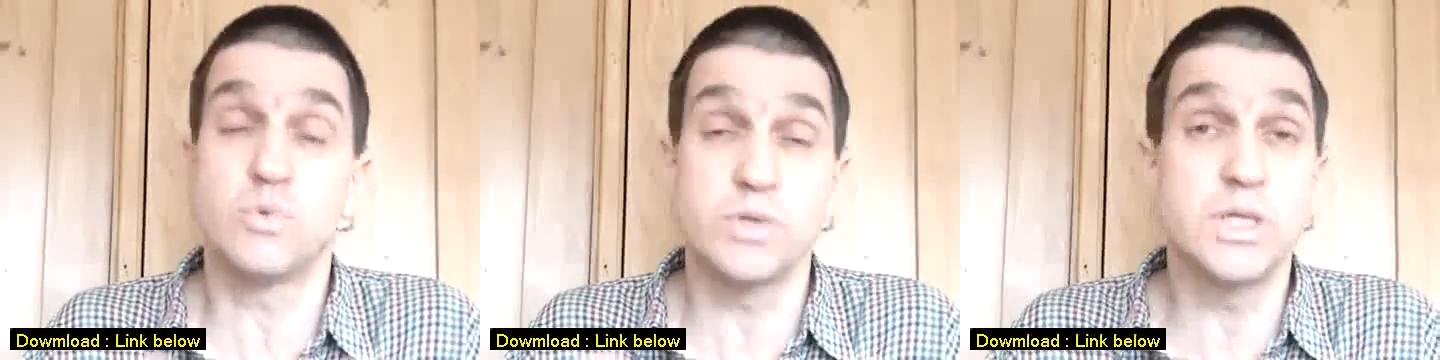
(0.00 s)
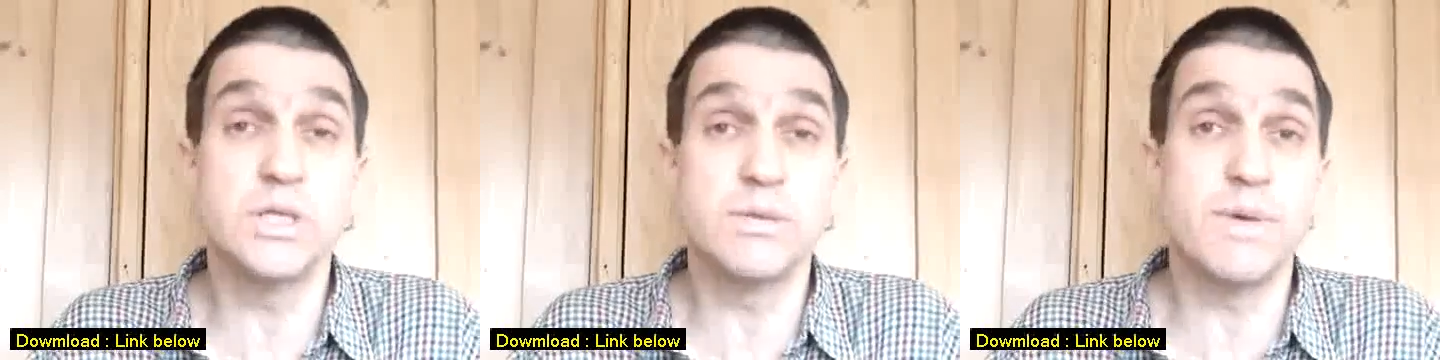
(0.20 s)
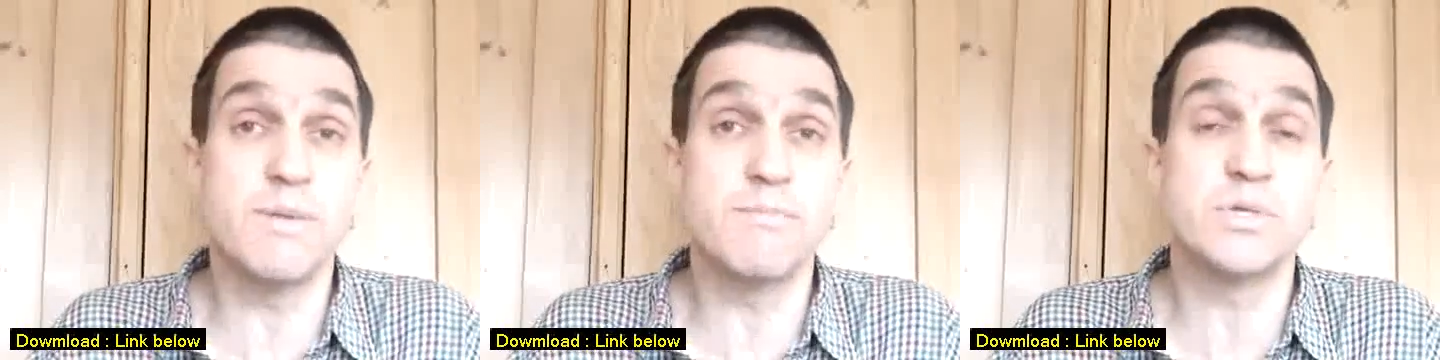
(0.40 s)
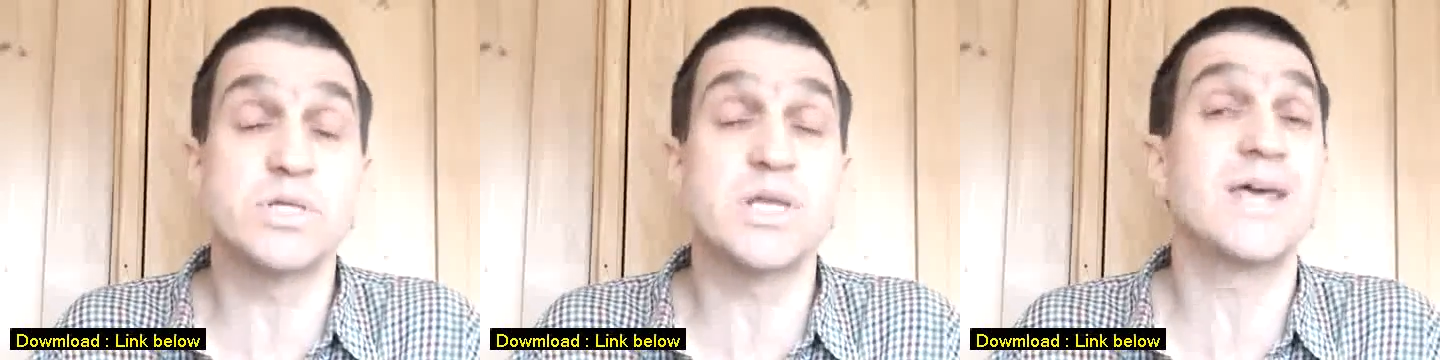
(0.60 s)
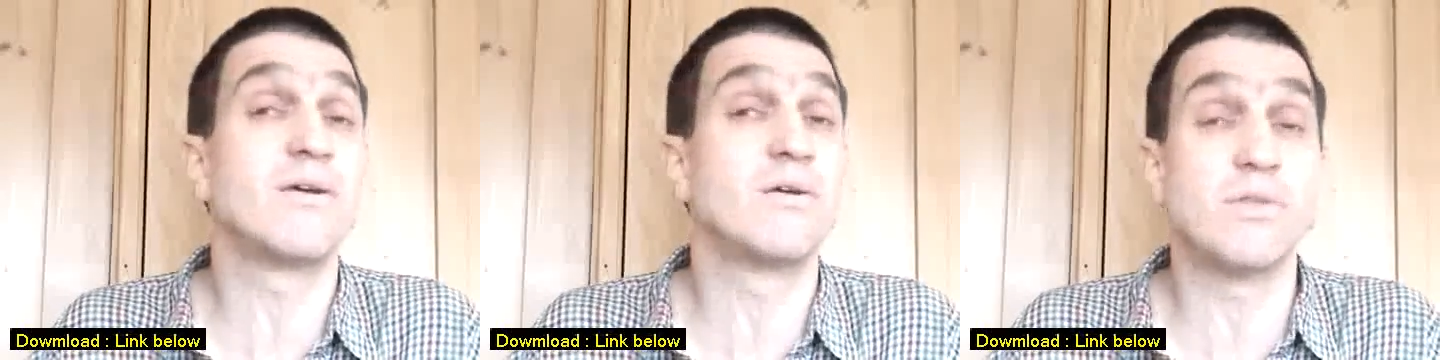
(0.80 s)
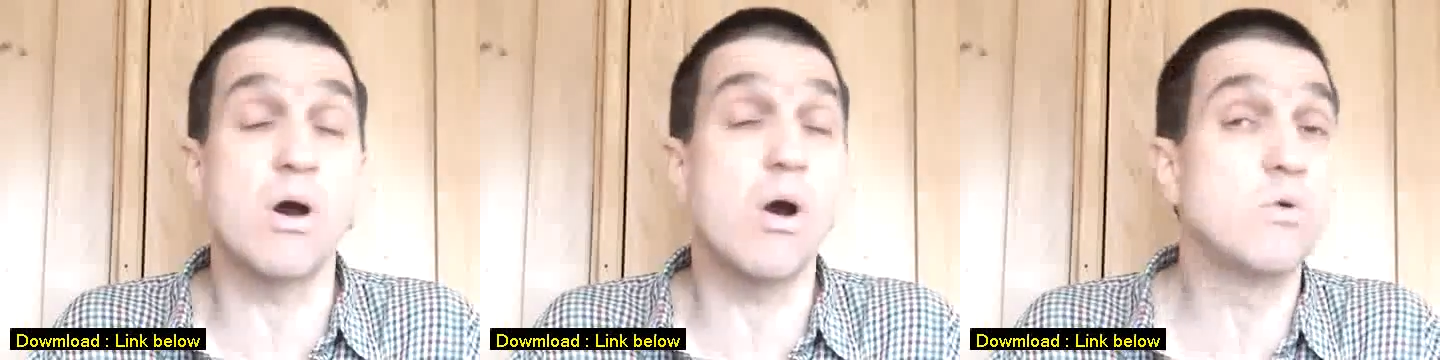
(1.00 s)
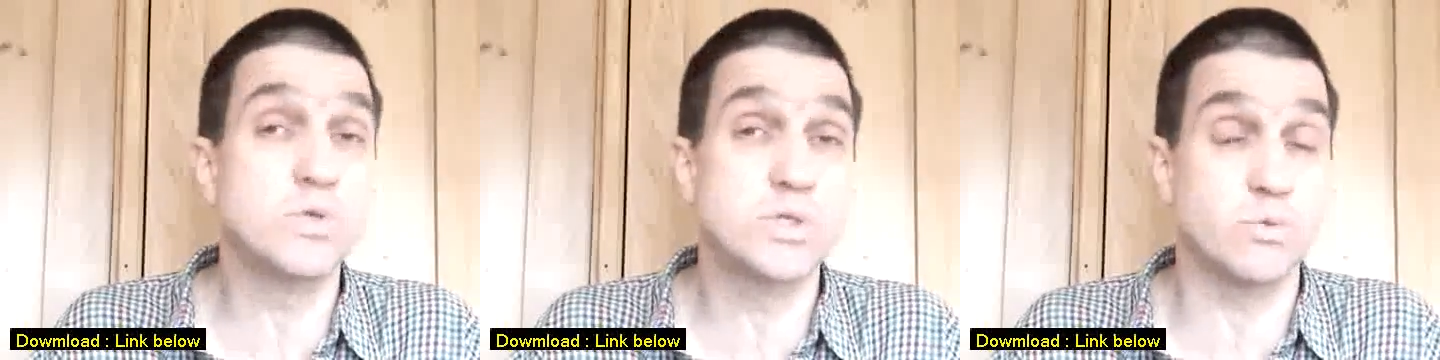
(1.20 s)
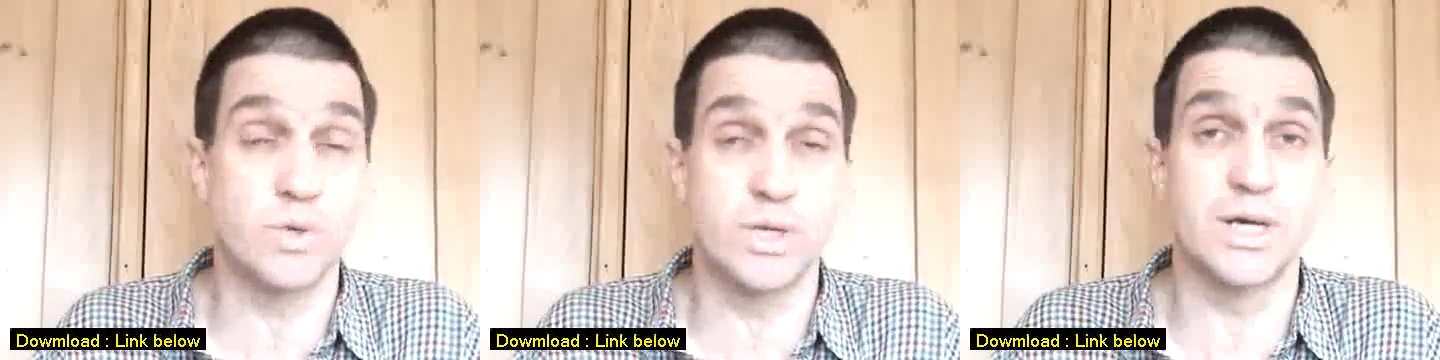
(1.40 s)
within the members area that
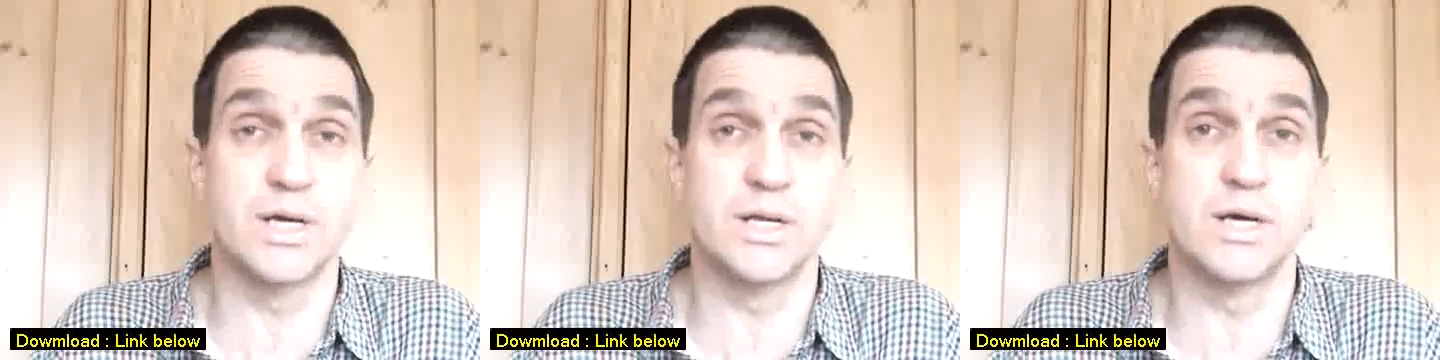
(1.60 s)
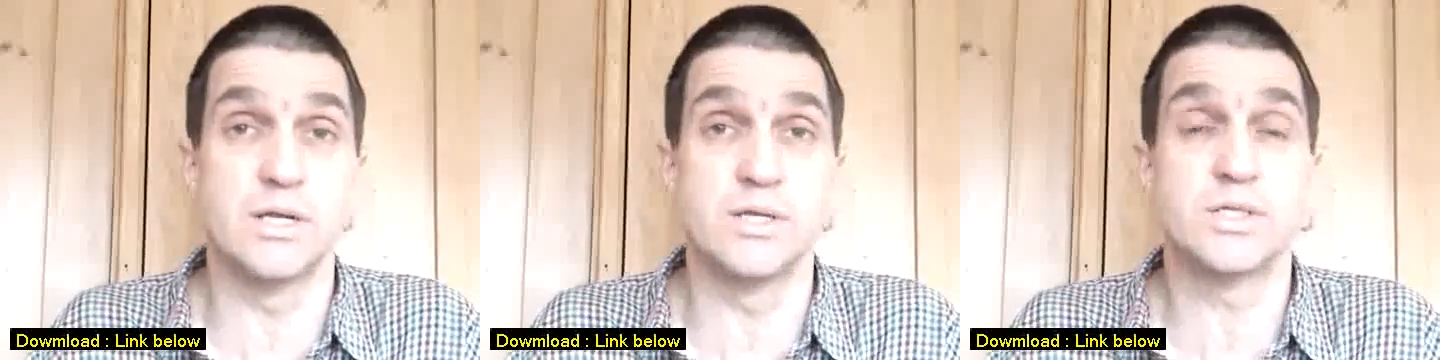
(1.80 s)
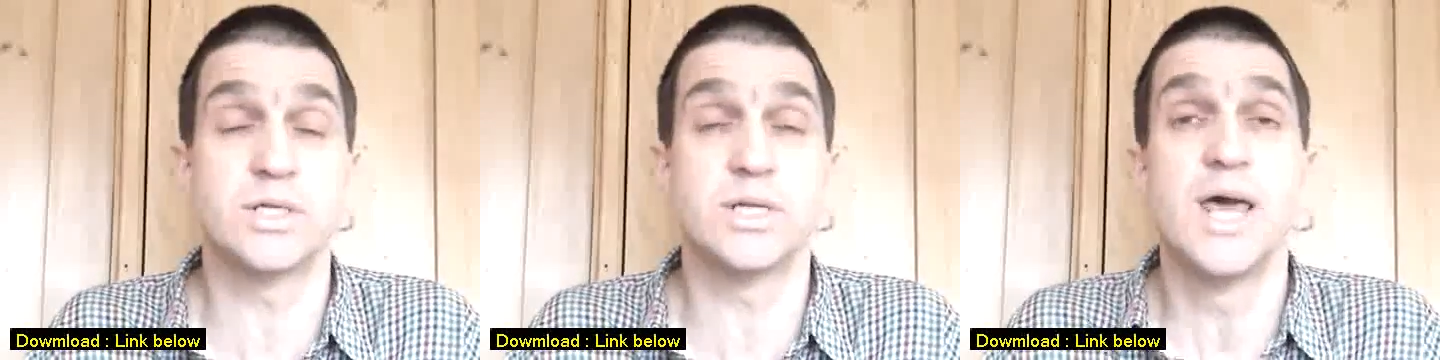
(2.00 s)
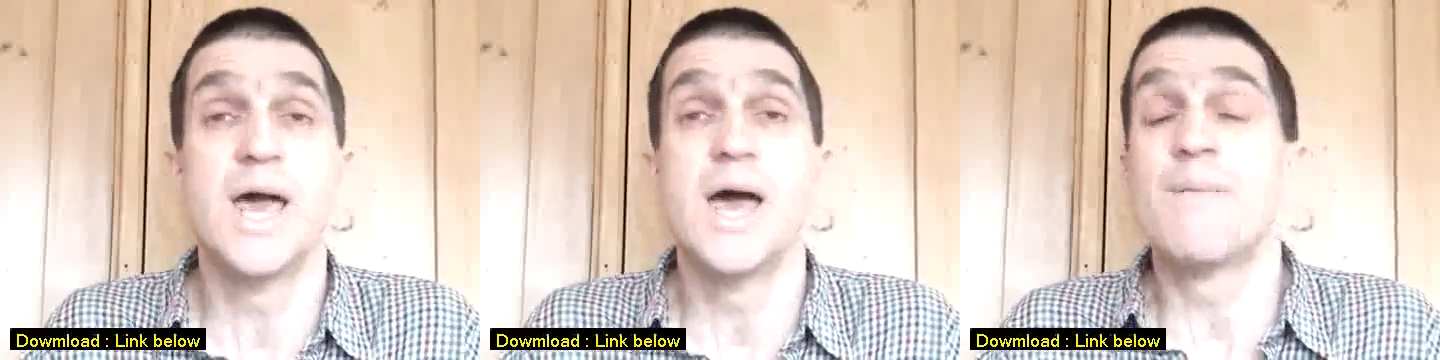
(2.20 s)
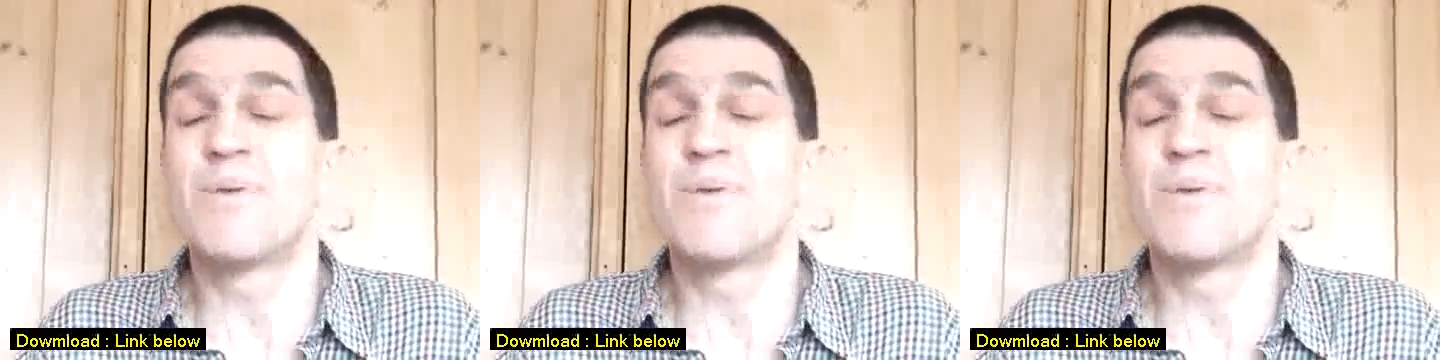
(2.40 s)
also went unanswered.